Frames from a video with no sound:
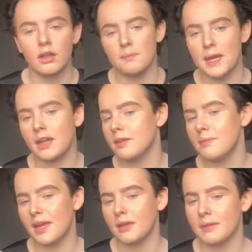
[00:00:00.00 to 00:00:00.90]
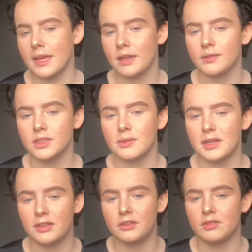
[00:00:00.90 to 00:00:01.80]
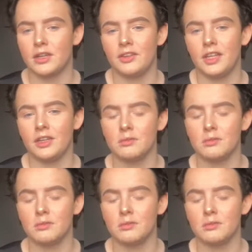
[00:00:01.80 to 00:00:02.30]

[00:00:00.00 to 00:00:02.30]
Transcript: Bearing in mind my hair was about down to here